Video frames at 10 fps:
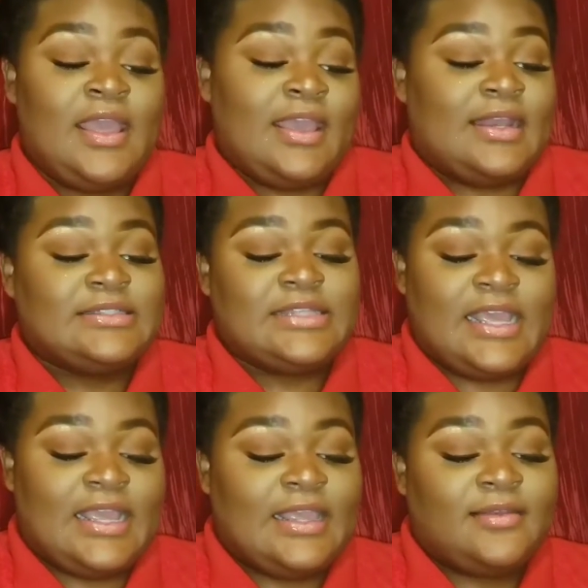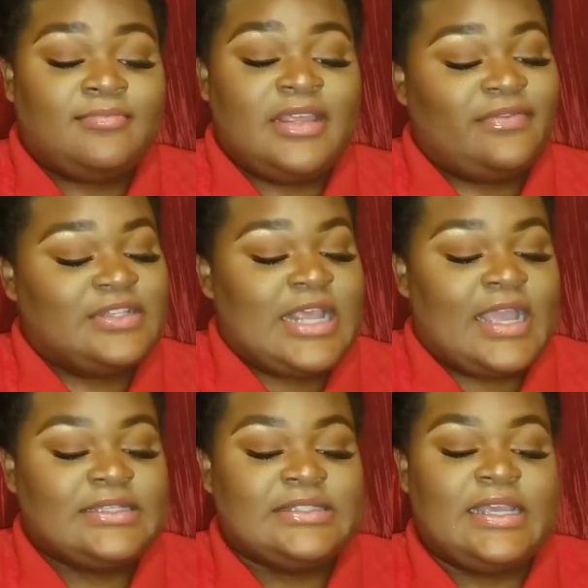And I stay in Memphis, like
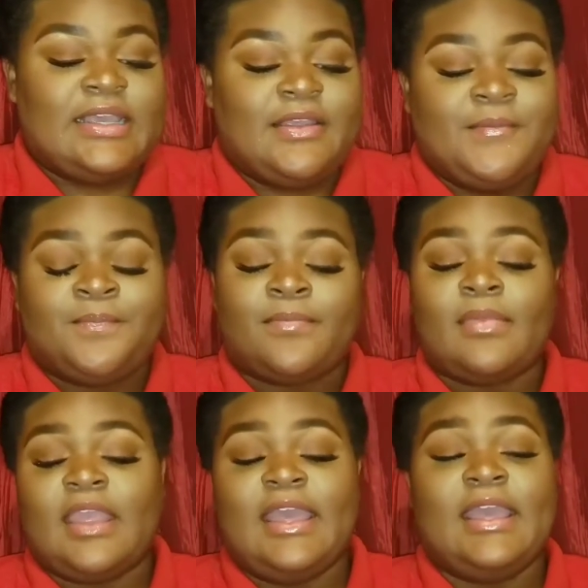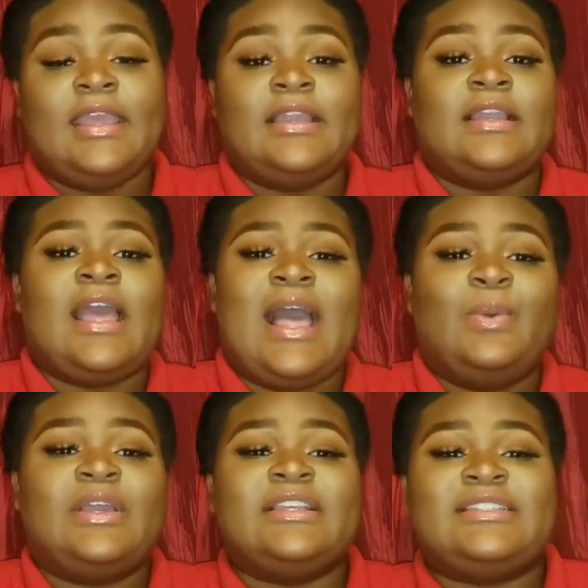I said. And I
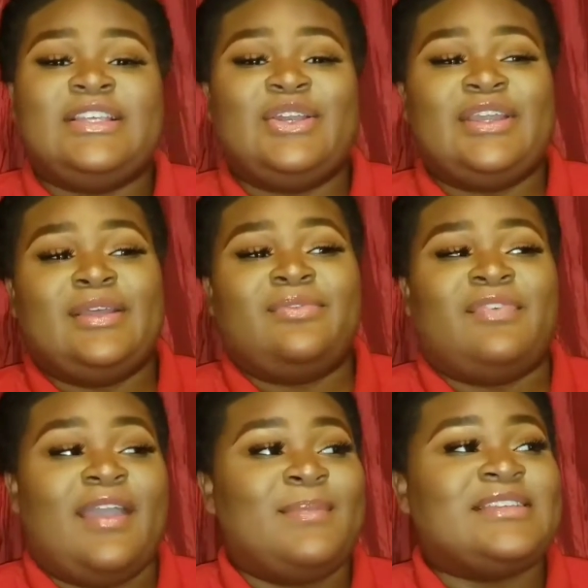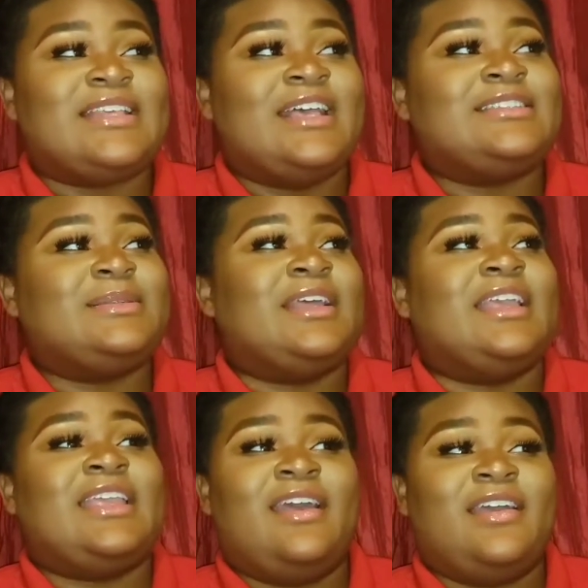would consider him famous. I,
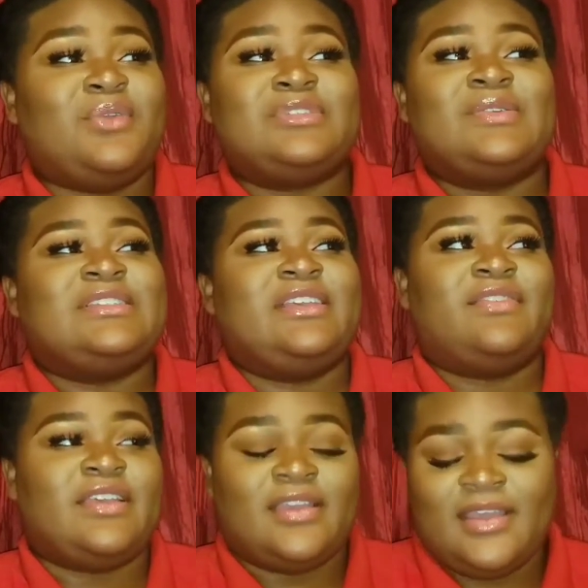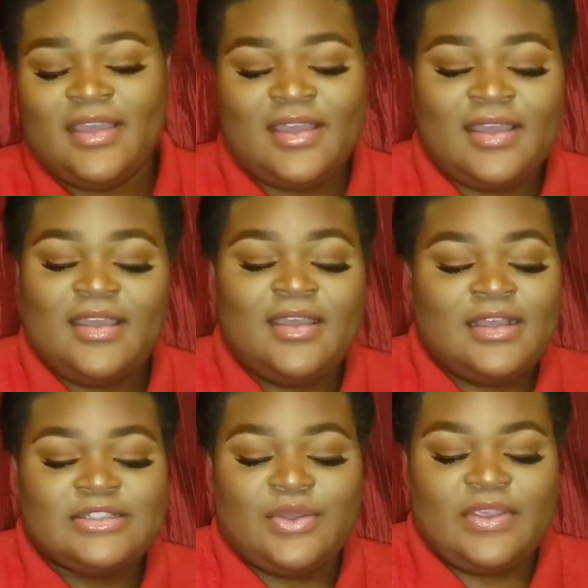yeah, he was on TV.
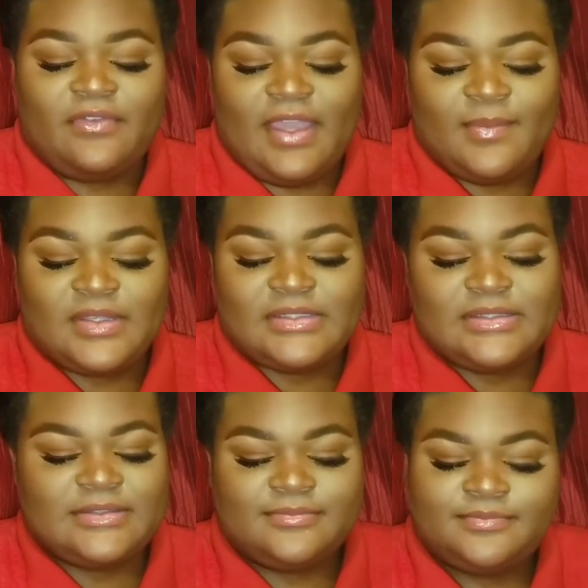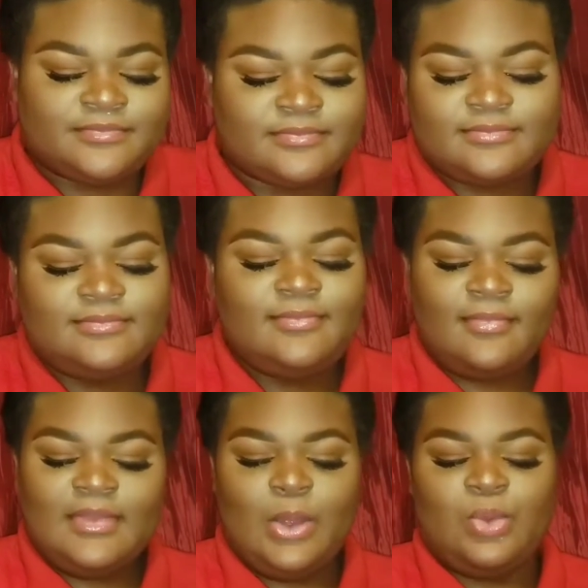So he famous.
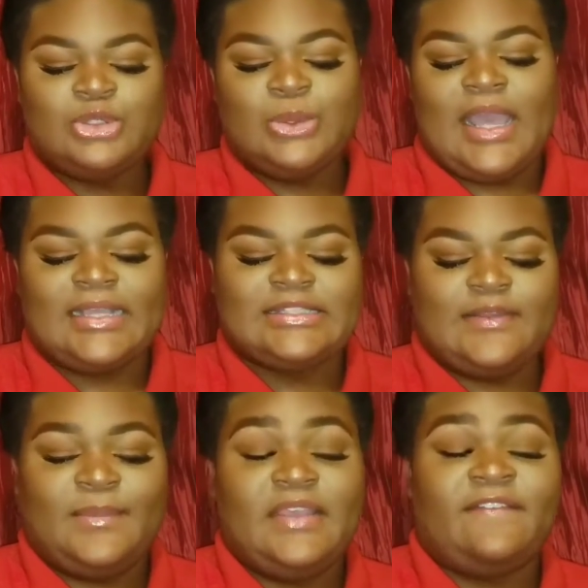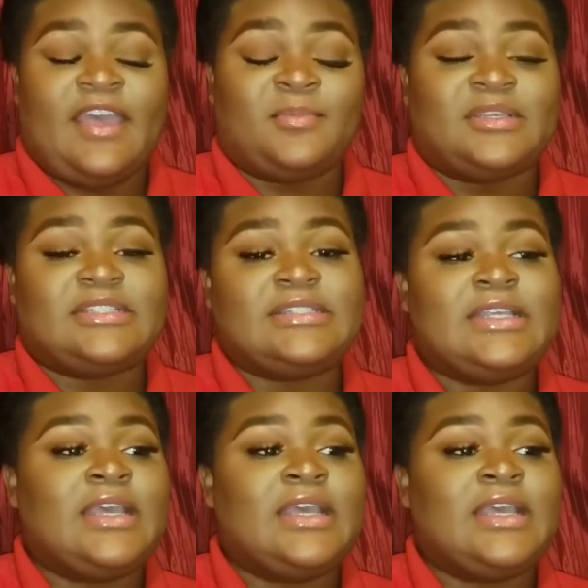Would you like to be famous?